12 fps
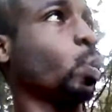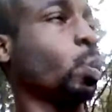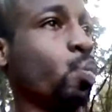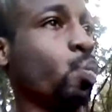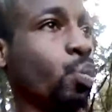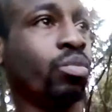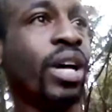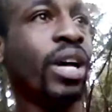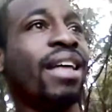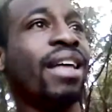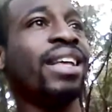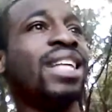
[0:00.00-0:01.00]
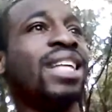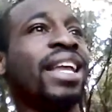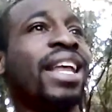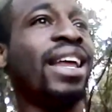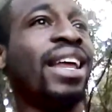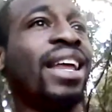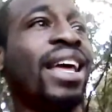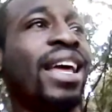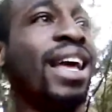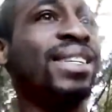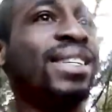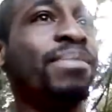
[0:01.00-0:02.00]
Well, it's not that he didn't answer,
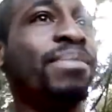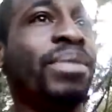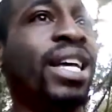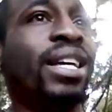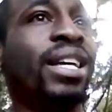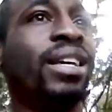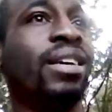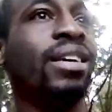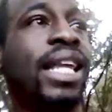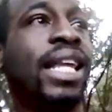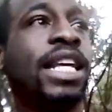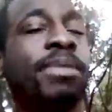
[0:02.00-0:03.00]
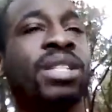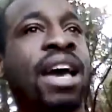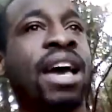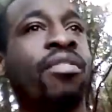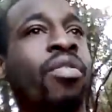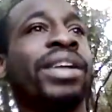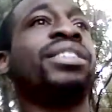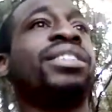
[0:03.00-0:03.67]
but they're supposed to have orientations